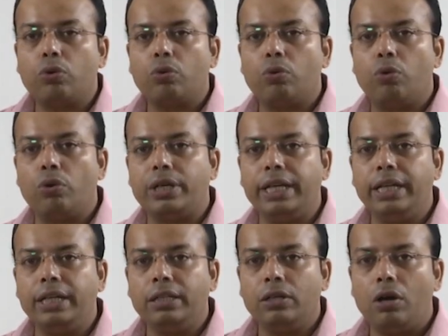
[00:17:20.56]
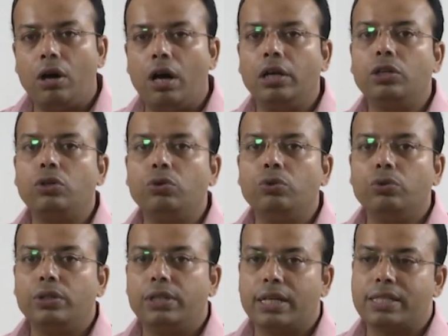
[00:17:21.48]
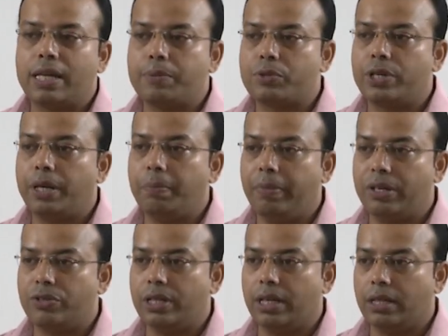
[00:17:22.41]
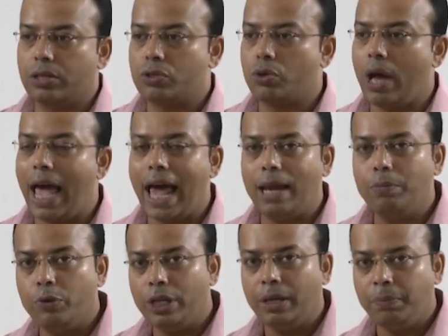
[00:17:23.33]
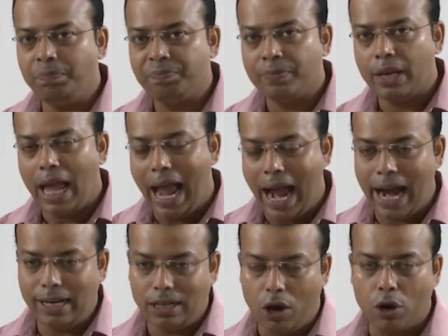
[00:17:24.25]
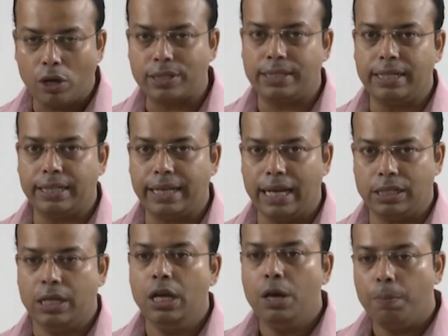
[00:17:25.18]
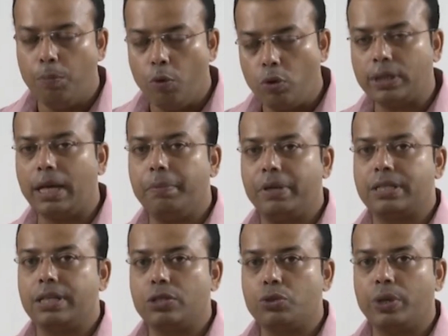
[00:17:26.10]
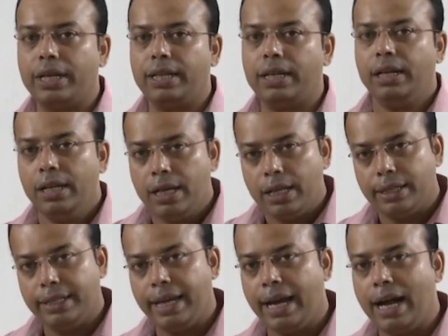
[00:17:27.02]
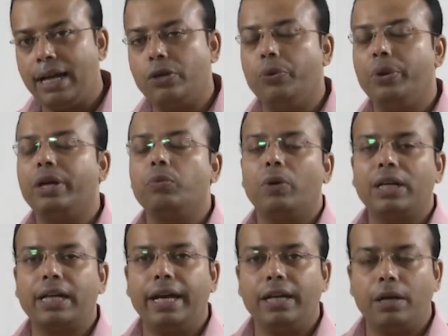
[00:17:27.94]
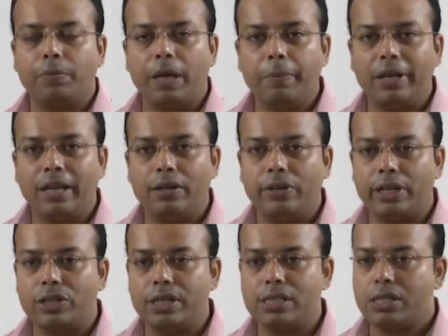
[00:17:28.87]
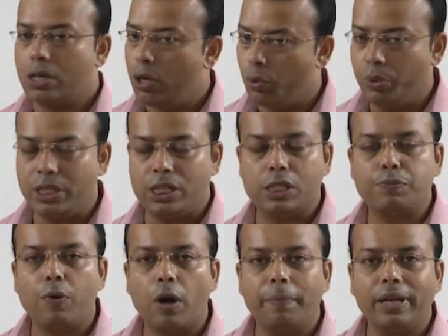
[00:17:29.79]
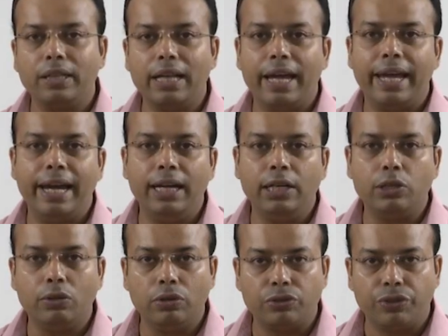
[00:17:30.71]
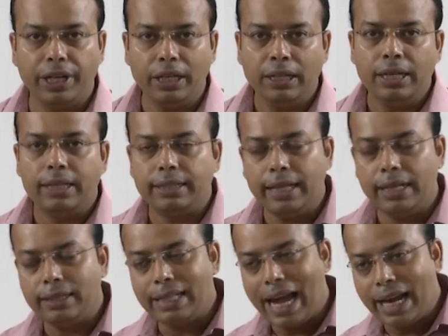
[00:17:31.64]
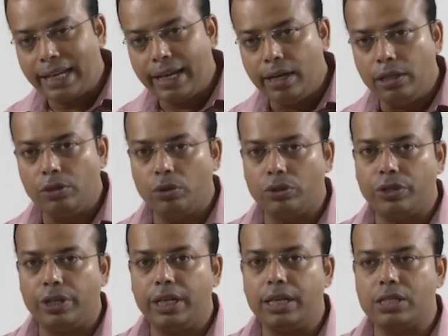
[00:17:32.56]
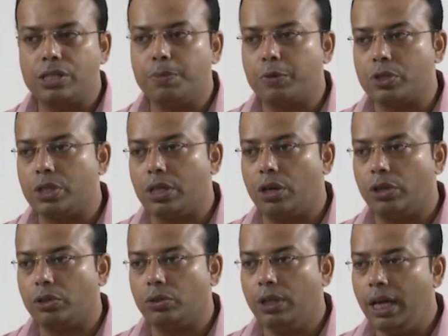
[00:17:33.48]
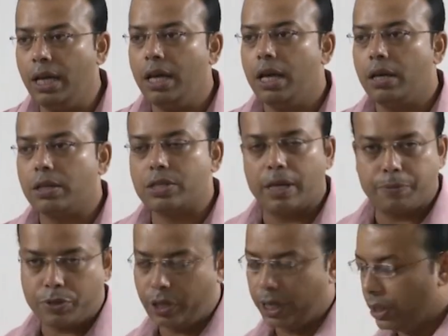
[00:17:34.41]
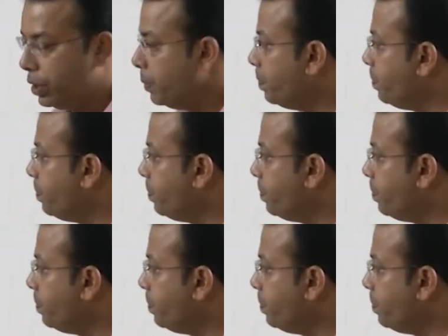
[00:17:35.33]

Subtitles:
coating onto the substrate material. So aluminum and the oxygen gas both are mixing together, they are doing one kind of chemical reactions which is forming the Al2O3, then that Al2O3 is depositing onto the substrate.